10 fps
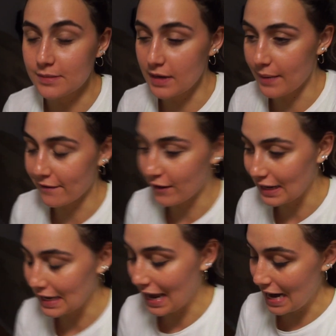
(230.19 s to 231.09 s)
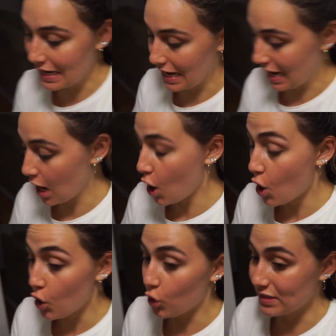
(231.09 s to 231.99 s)
Me and my friend Katie,
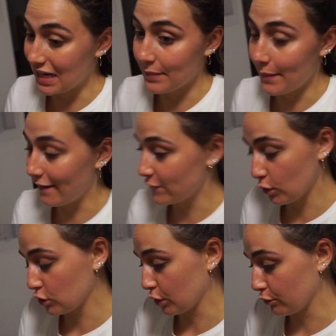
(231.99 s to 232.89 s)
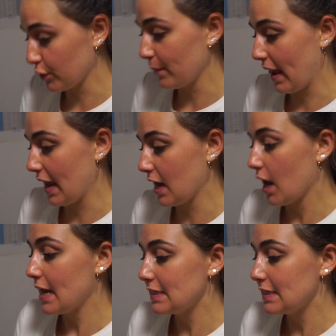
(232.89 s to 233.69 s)
who is gonna be my future roommate,